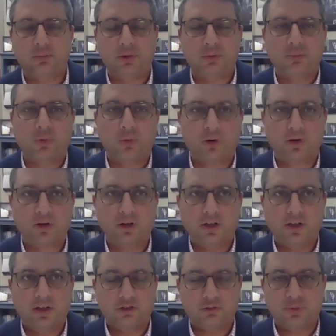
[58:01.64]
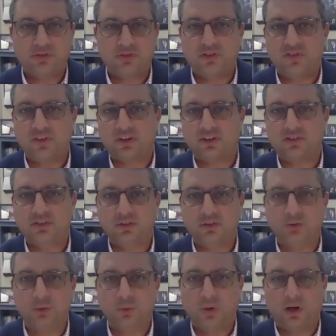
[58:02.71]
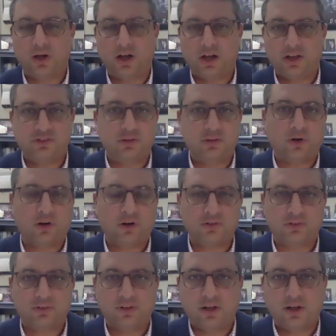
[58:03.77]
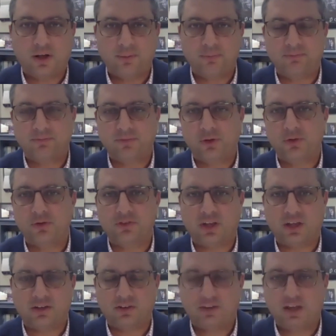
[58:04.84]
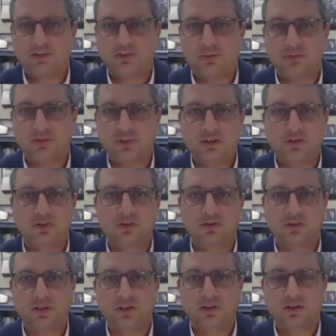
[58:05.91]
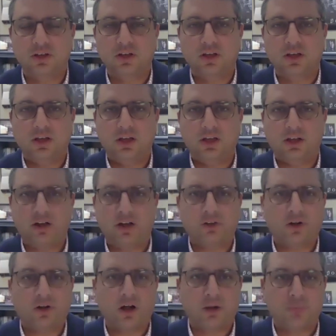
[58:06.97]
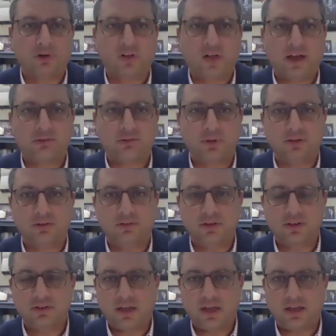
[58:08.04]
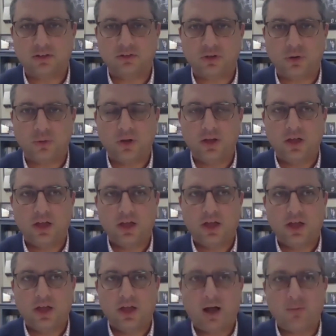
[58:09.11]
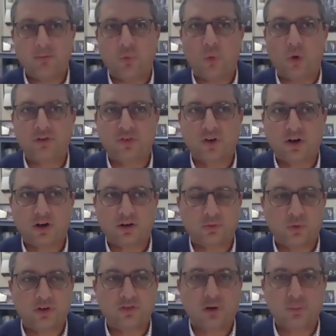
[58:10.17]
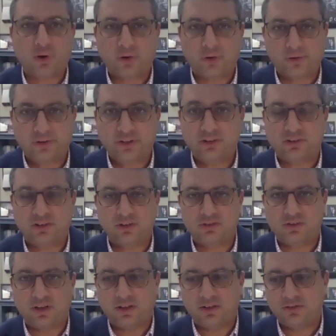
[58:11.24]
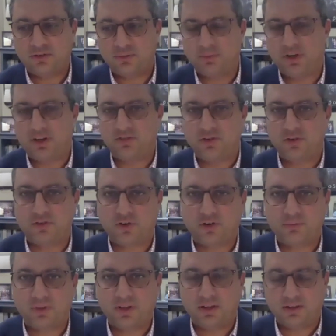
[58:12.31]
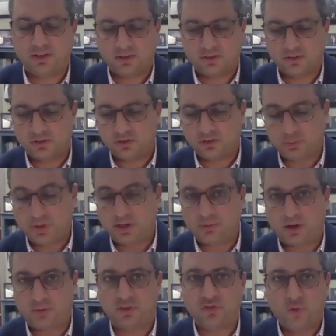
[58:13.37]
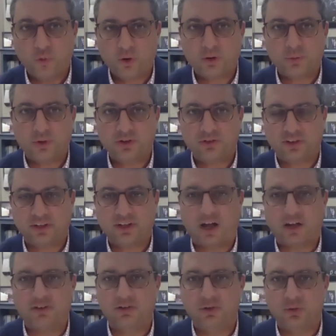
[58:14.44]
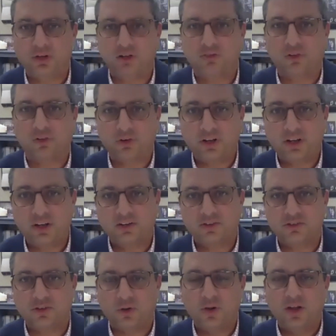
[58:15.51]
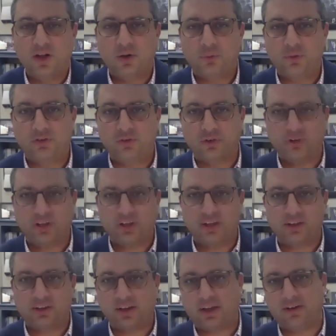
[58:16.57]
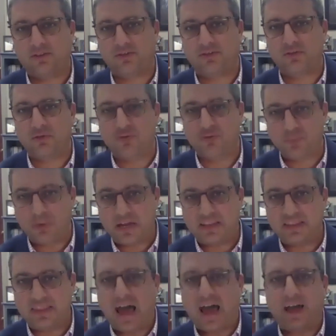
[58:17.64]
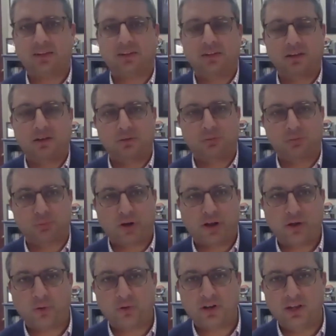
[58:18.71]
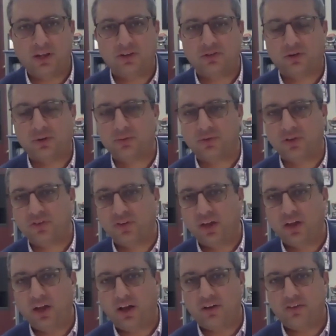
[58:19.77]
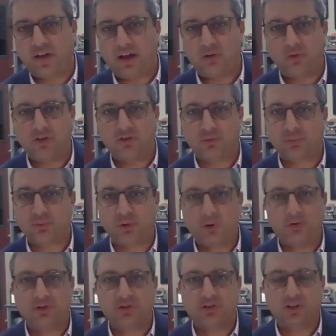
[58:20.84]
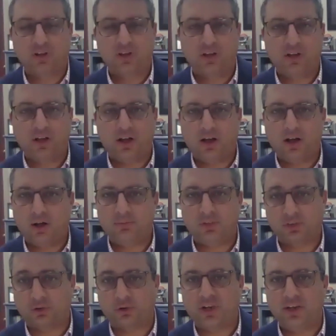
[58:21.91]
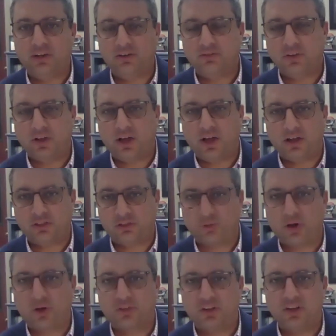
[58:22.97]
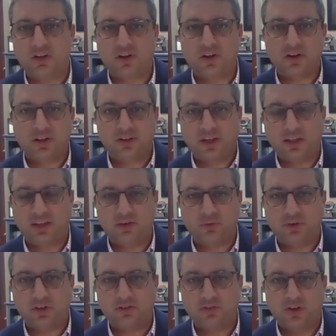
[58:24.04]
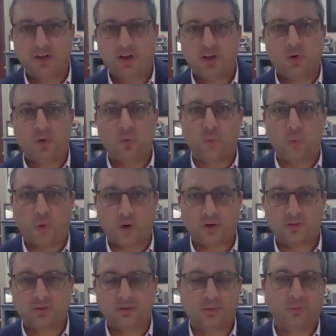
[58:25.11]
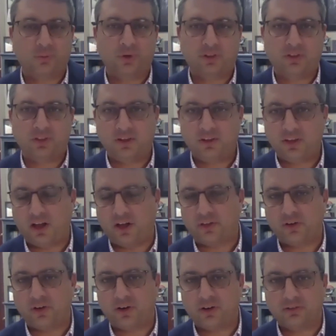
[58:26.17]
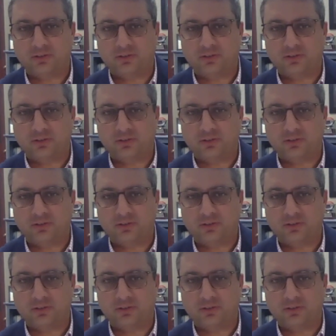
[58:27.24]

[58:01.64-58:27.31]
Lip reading: more specific to seminars, those that some seniors and other upperclassmen take. So one of our priorities, as many of you have heard me speak about before, was the continuity of learning. And so we've really kind of made that the priority in terms of how we've approached learning throughout the year. And then we've worked within the other